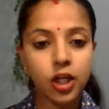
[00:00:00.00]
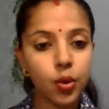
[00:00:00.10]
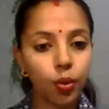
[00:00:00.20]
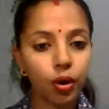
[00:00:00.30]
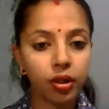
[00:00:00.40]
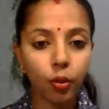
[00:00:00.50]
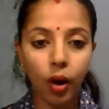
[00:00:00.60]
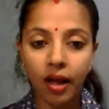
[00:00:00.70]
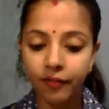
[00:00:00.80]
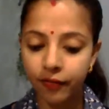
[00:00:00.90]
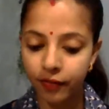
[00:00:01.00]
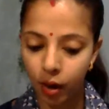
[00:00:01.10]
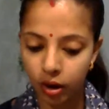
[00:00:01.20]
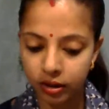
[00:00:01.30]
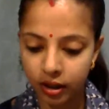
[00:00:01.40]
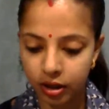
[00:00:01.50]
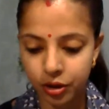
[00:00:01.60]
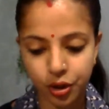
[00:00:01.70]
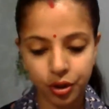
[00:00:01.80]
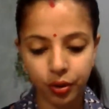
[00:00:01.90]
was the wife of Lord
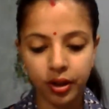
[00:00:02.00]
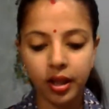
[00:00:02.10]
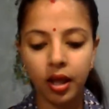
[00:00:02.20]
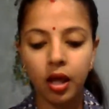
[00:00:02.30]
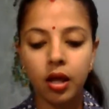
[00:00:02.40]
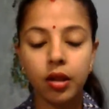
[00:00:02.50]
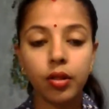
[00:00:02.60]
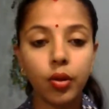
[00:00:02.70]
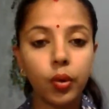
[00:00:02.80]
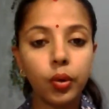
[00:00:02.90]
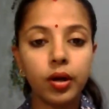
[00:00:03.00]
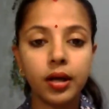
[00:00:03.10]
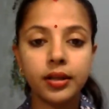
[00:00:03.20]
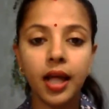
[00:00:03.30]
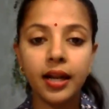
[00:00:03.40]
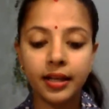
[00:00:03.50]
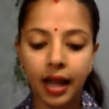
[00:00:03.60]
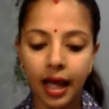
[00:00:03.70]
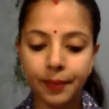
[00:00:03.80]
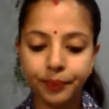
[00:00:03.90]
Curzon. Okay, so at that
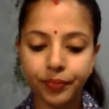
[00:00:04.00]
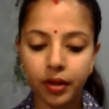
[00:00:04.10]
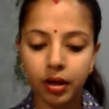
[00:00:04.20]
time,